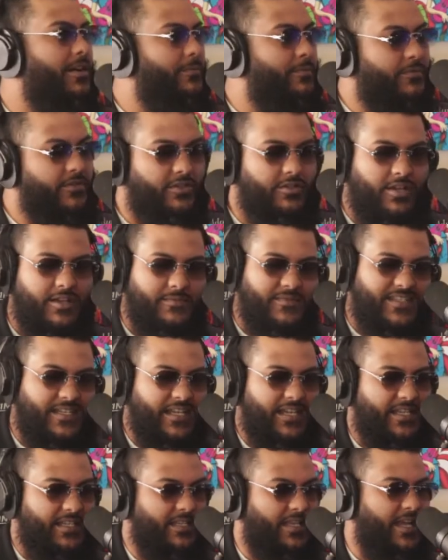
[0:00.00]
I mean? up. You know what I'm
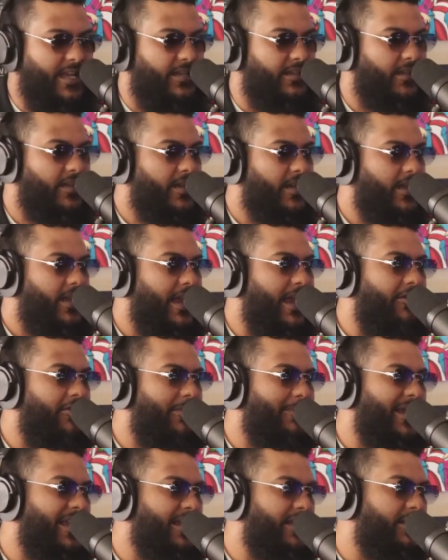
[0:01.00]
saying? Like,
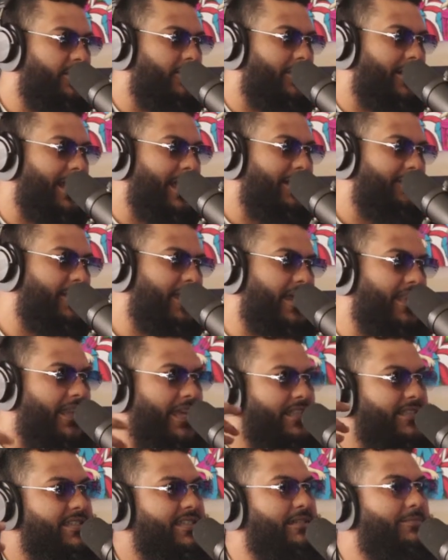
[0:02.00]
everybody don't have that
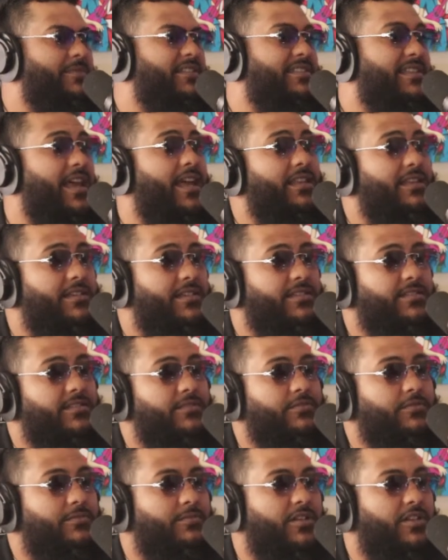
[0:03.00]
like team mentality
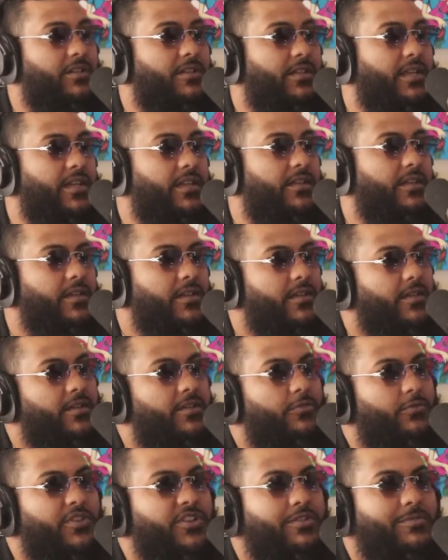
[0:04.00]
too, bro. Like
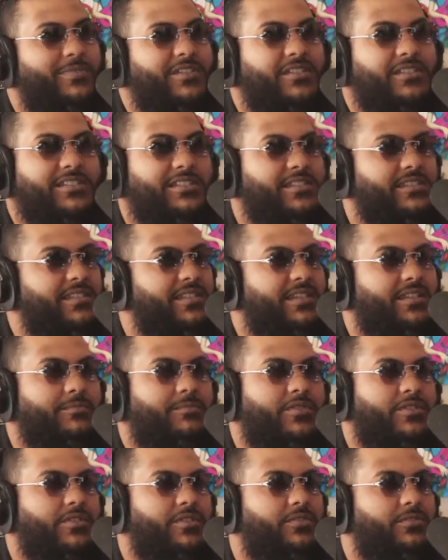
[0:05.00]
when you're building a
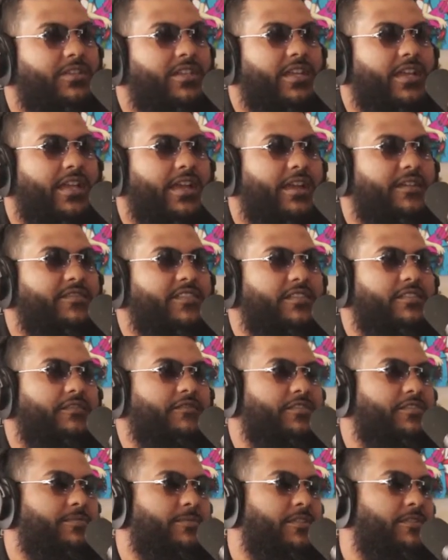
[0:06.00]
team, bro, you can't have
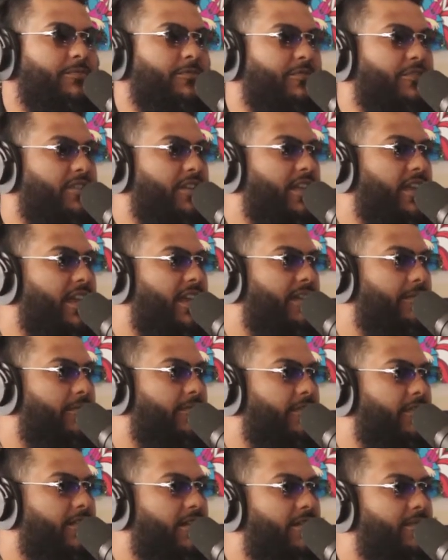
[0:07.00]
selfish people. You can't
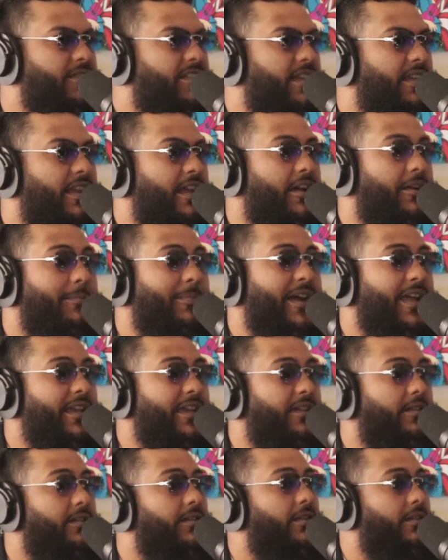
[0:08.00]
have, you know what I'm saying? Lazy
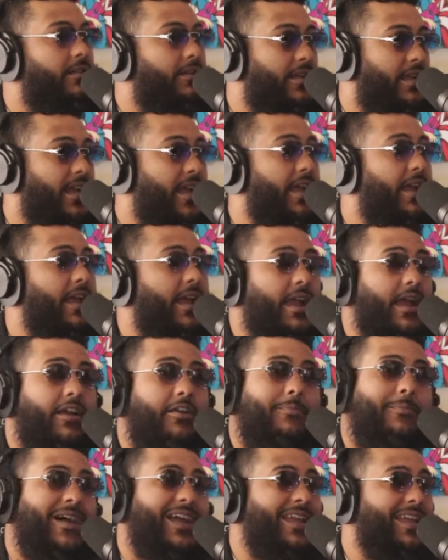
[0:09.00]
everybody, yeah,
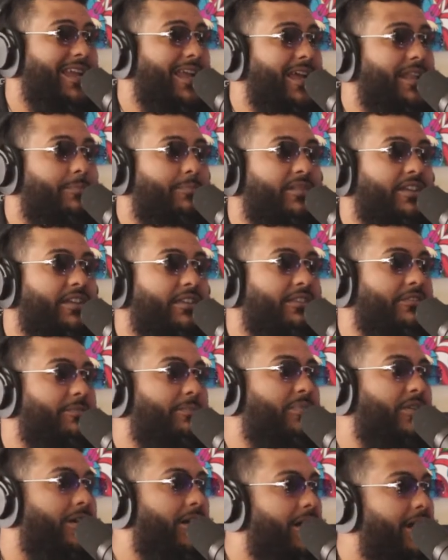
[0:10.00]
everybody got to play their
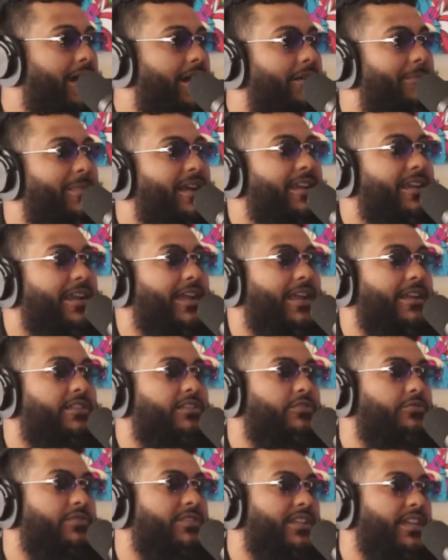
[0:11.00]
part. Everybody got to
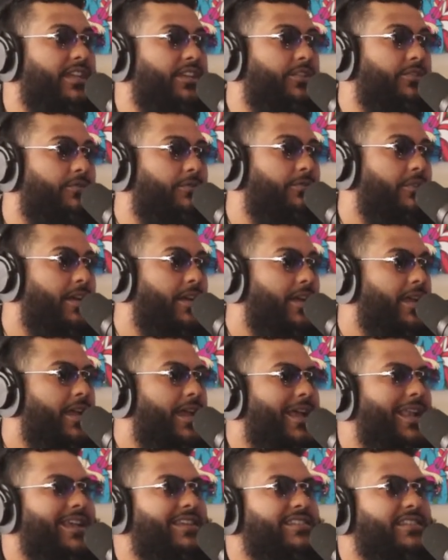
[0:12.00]
do what they do.
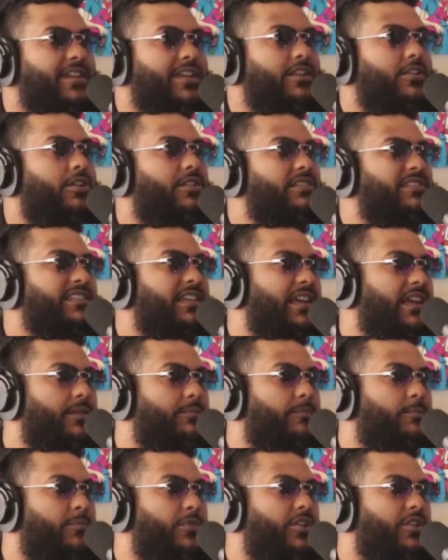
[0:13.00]
And I say it all the
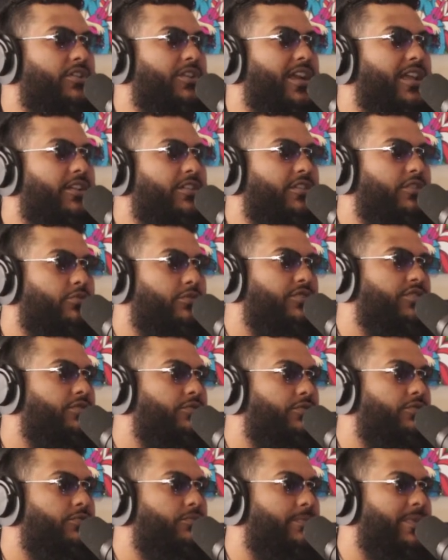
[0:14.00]
time, bro, you got to do what
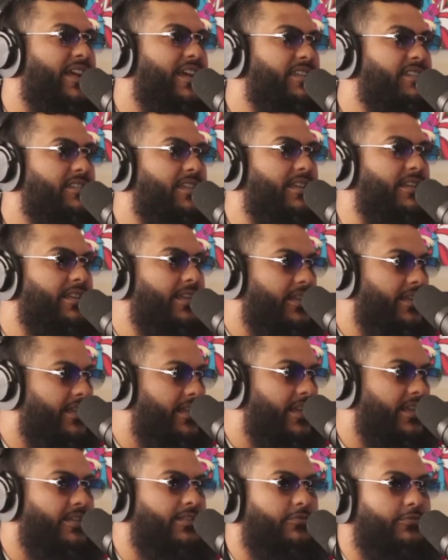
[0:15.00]
you do best and
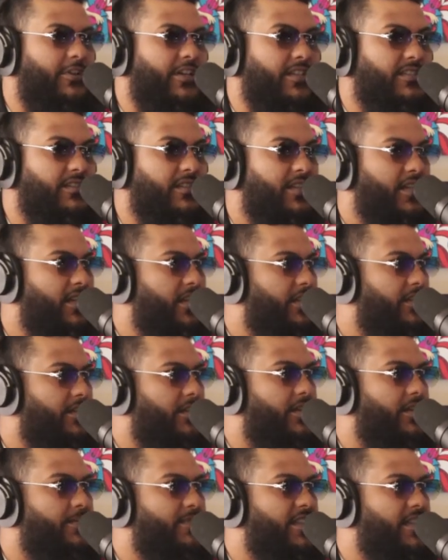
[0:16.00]
delegate the rest.
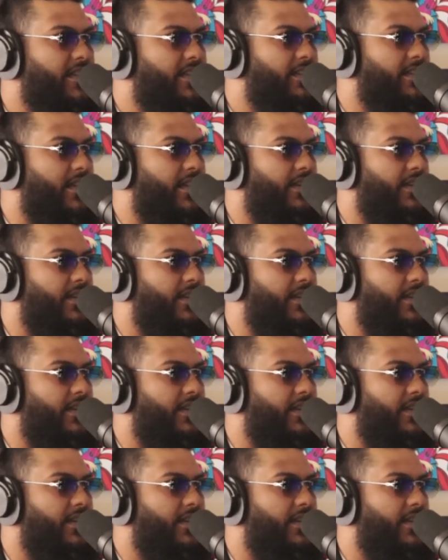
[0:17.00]
You know what I'm saying?